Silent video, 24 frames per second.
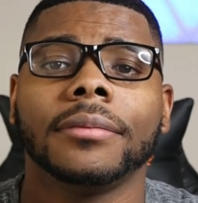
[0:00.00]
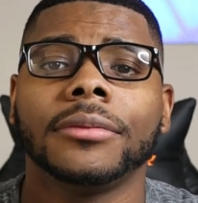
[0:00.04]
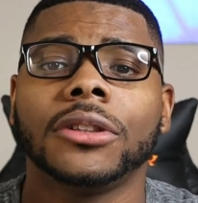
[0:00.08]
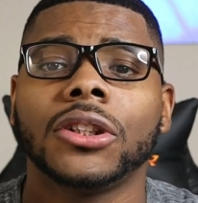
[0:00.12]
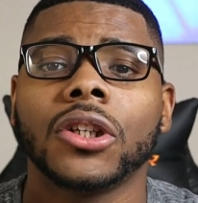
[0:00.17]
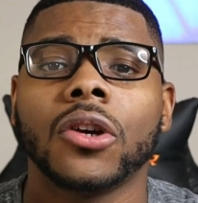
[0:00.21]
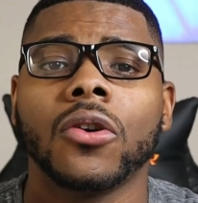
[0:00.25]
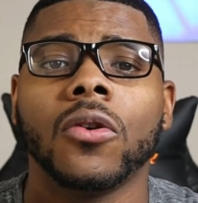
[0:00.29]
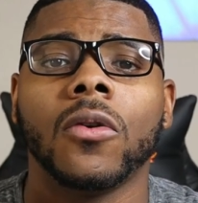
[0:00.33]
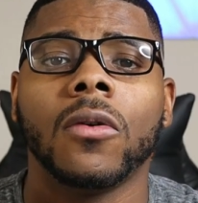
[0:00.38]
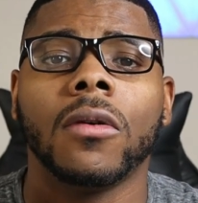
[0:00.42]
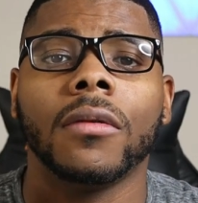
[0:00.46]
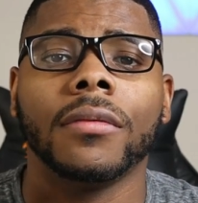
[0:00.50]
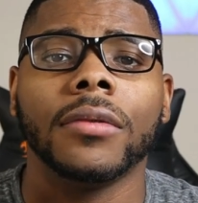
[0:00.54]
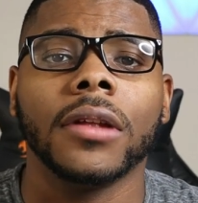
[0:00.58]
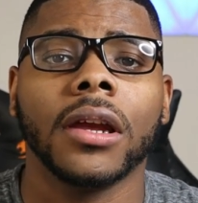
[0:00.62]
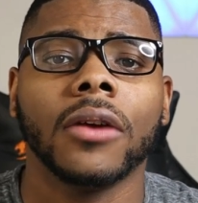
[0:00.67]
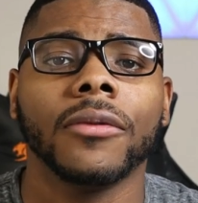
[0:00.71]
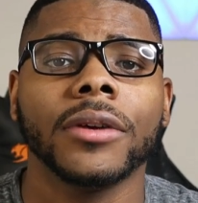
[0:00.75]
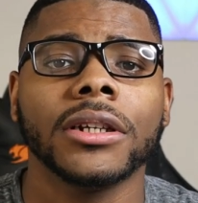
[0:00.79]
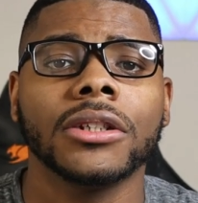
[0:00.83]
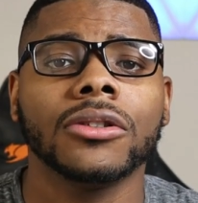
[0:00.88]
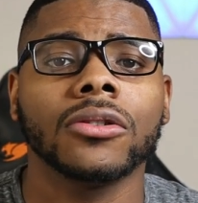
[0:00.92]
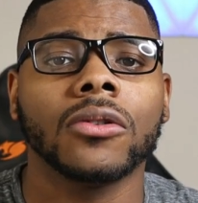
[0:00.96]
So
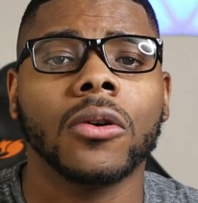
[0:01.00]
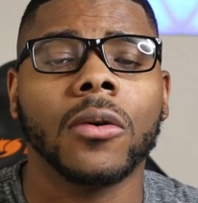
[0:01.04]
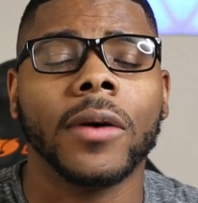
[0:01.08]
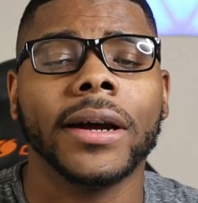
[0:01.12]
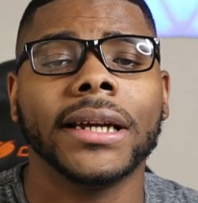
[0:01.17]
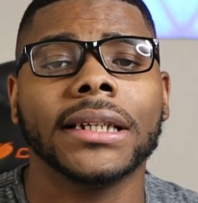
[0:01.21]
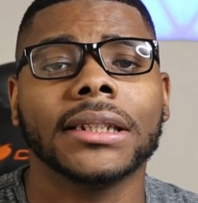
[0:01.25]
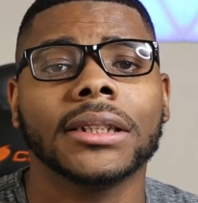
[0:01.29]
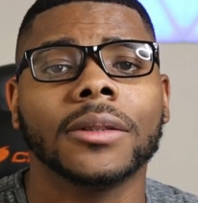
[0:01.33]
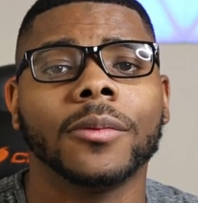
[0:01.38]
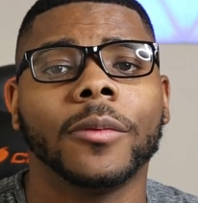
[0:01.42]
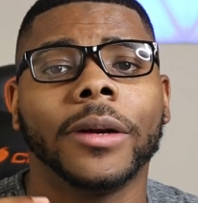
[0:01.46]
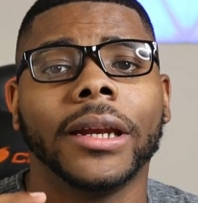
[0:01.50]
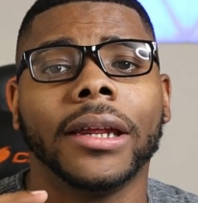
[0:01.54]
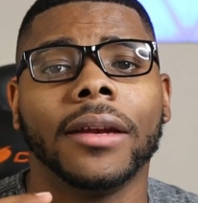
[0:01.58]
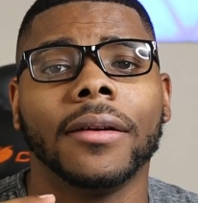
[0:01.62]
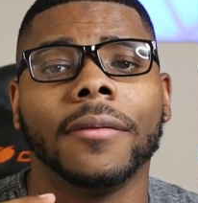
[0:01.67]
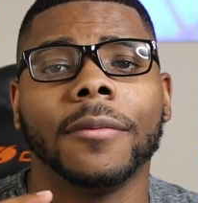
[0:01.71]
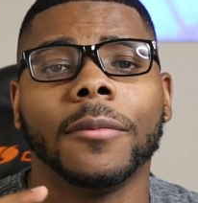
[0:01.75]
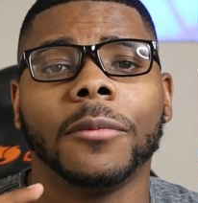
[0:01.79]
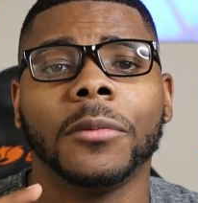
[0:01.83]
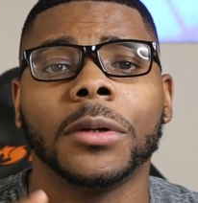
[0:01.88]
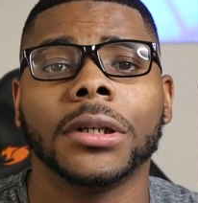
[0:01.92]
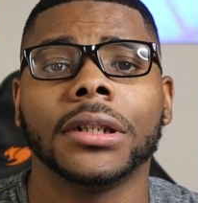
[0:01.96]
the original Quest, when
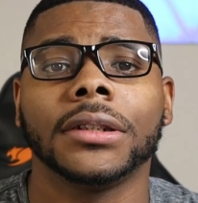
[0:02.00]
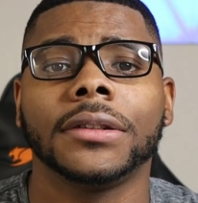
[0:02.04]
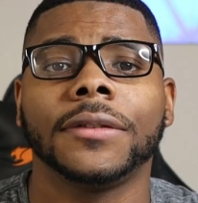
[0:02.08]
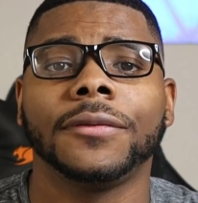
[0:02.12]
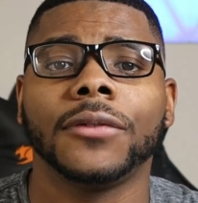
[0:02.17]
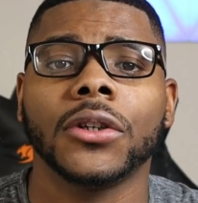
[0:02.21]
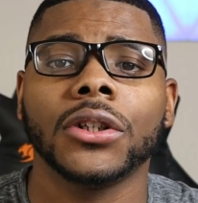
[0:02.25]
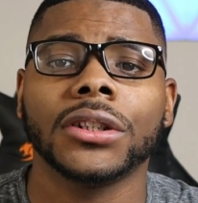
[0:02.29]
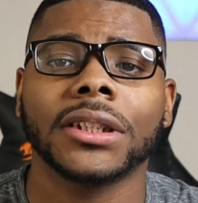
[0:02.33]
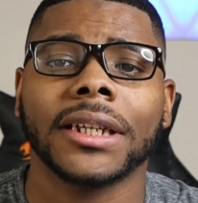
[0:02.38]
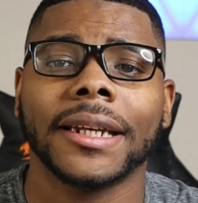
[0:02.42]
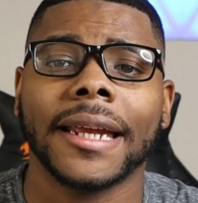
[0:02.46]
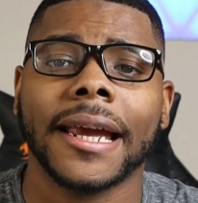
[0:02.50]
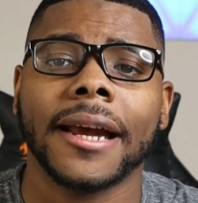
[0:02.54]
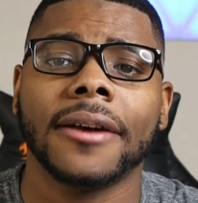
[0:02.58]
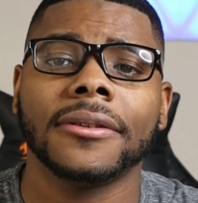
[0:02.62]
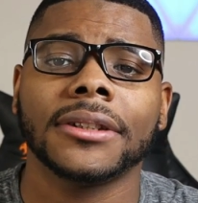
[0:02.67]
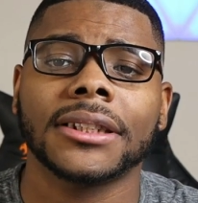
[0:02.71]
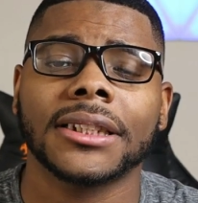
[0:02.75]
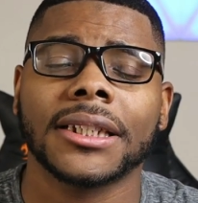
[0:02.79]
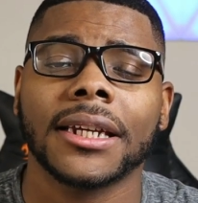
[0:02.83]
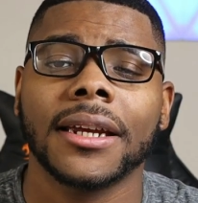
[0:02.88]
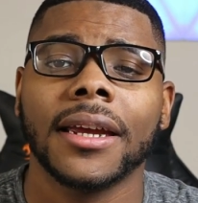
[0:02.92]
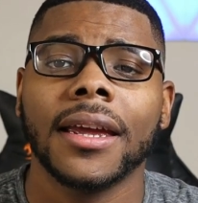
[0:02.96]
it was first
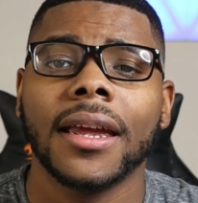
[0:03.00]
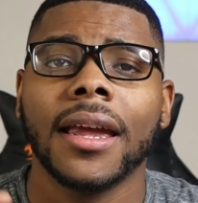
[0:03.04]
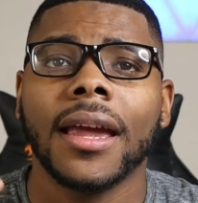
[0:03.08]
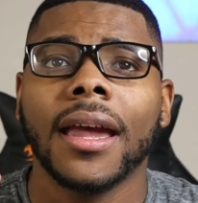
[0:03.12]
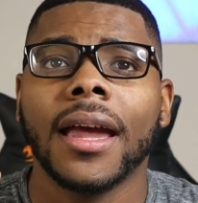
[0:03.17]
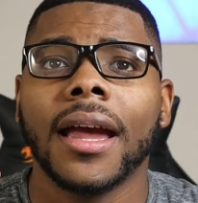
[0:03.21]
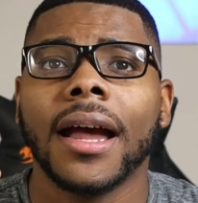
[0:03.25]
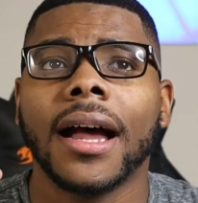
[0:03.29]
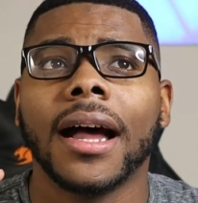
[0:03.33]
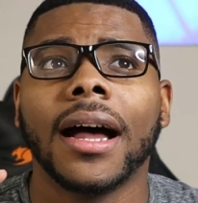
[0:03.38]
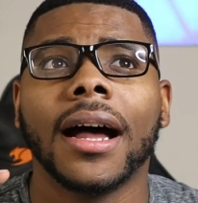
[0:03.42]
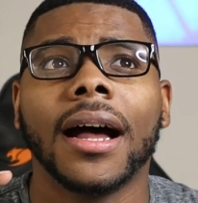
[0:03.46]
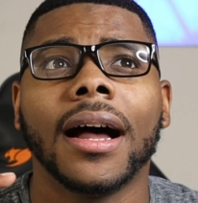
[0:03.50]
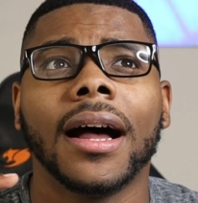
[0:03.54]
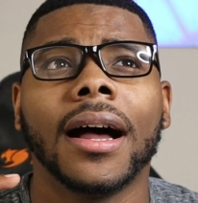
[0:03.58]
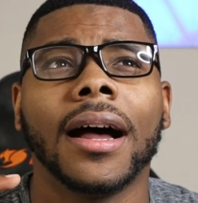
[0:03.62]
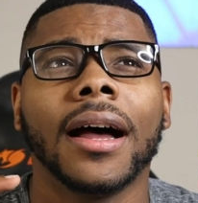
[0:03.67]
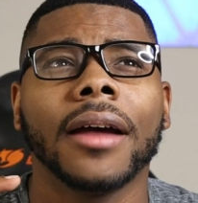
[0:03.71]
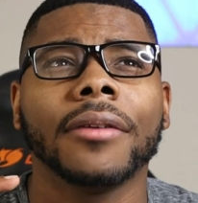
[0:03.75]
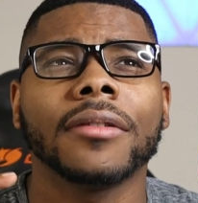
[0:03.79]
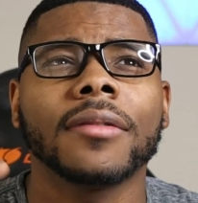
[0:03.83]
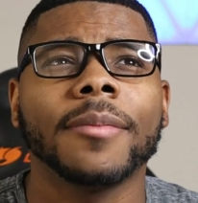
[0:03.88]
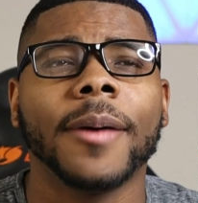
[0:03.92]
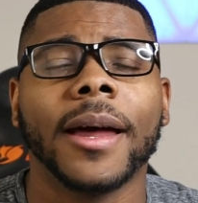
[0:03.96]
announced,
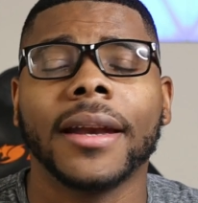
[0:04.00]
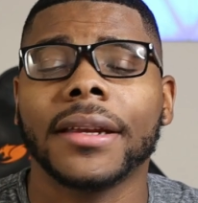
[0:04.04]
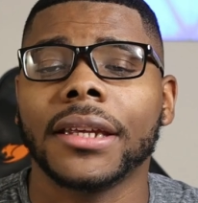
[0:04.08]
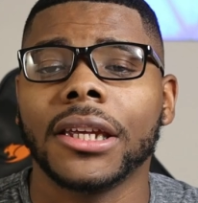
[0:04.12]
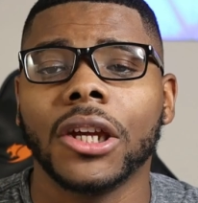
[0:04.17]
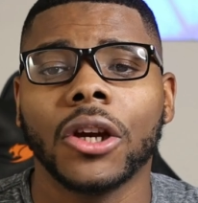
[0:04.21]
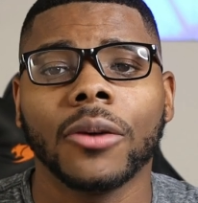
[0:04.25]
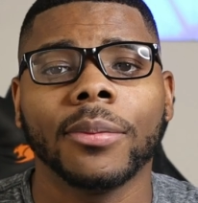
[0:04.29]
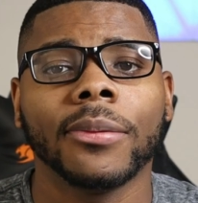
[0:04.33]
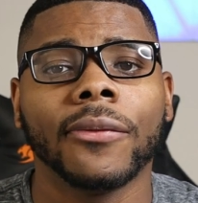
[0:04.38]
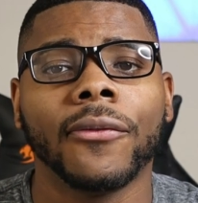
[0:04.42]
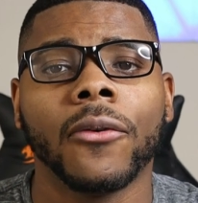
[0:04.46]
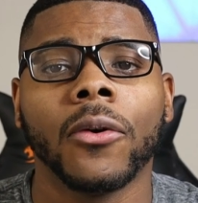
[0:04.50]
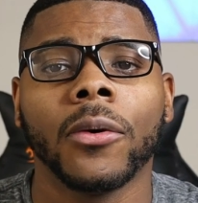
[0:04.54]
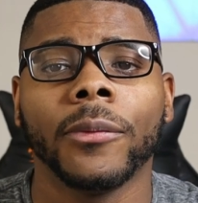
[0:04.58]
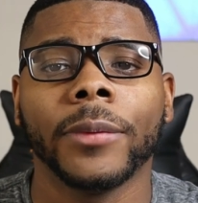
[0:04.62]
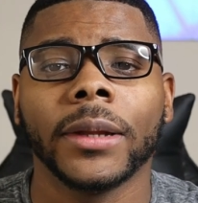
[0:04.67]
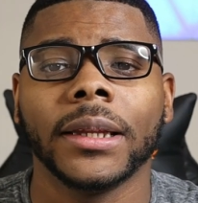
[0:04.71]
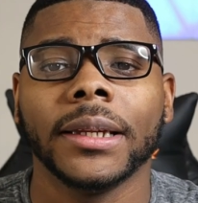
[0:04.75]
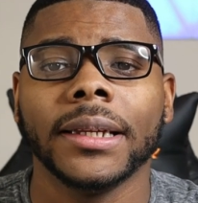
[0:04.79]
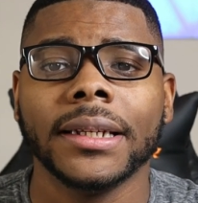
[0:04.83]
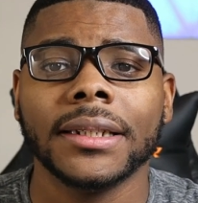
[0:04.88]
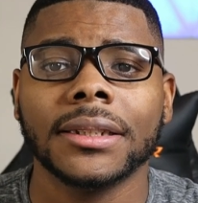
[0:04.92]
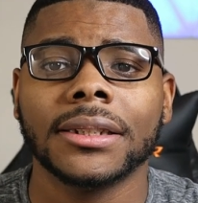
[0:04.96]
it was about a year before
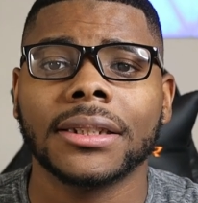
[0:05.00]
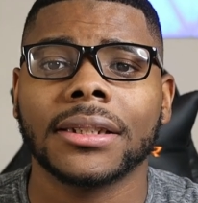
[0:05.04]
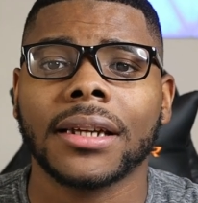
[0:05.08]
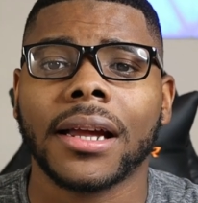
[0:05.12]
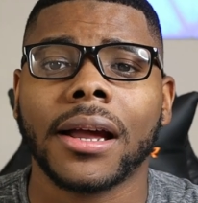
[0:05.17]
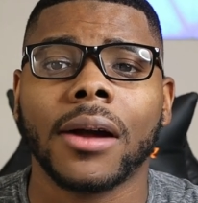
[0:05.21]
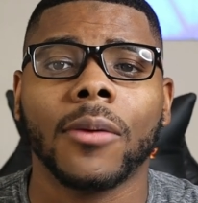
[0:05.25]
release.